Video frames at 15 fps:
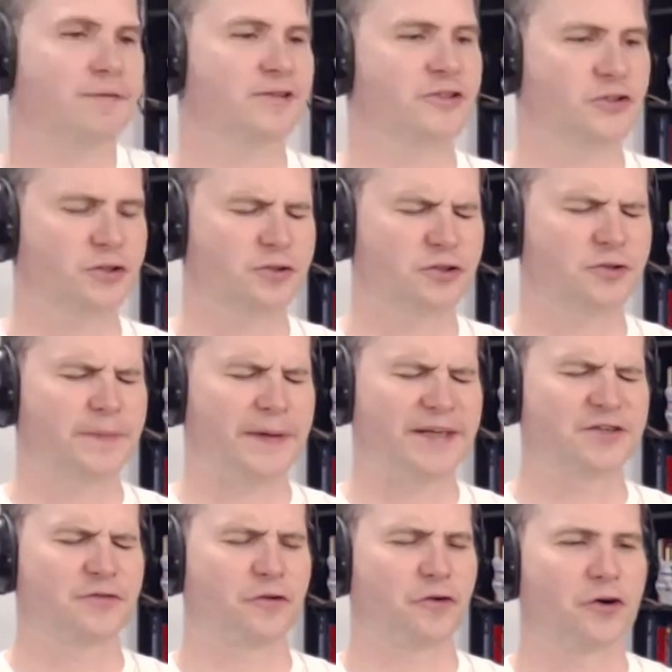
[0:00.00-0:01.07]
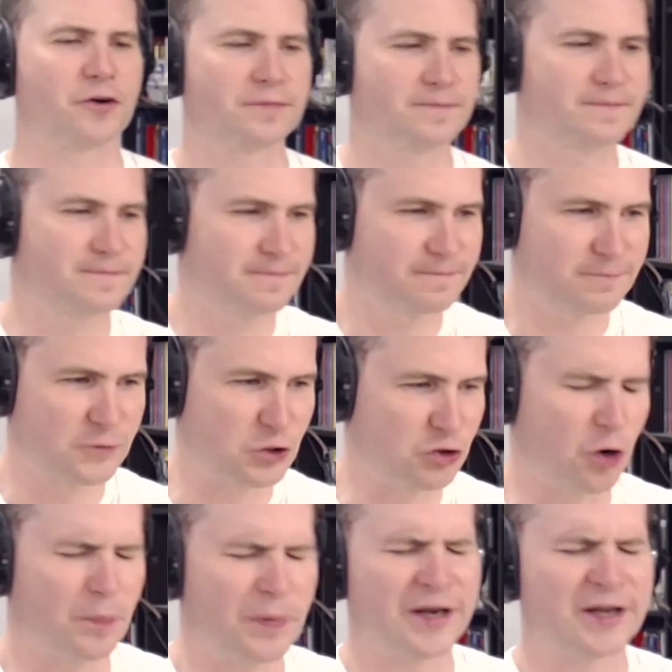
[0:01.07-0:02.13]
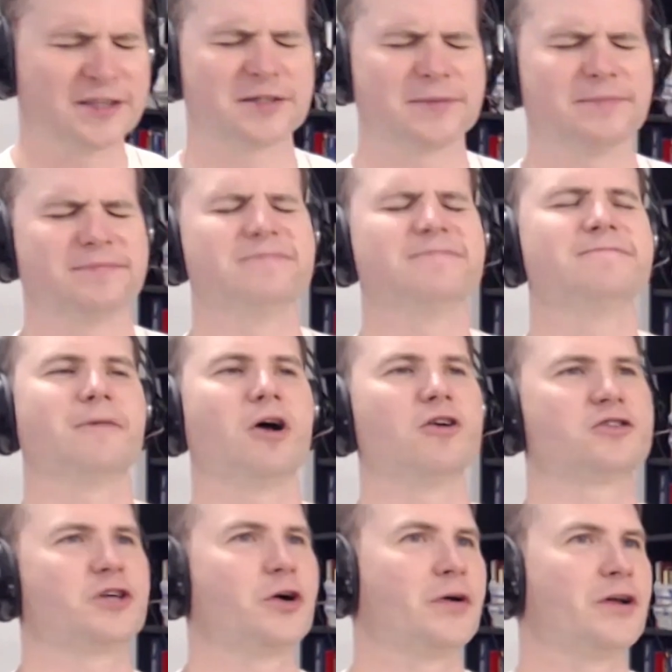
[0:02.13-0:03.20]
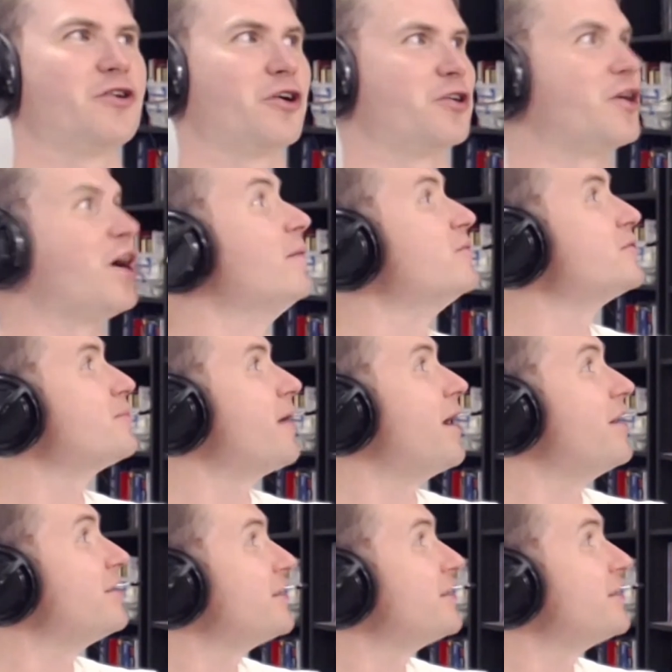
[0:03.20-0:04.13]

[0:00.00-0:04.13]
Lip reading: there's still space for utopianism also in dark times, but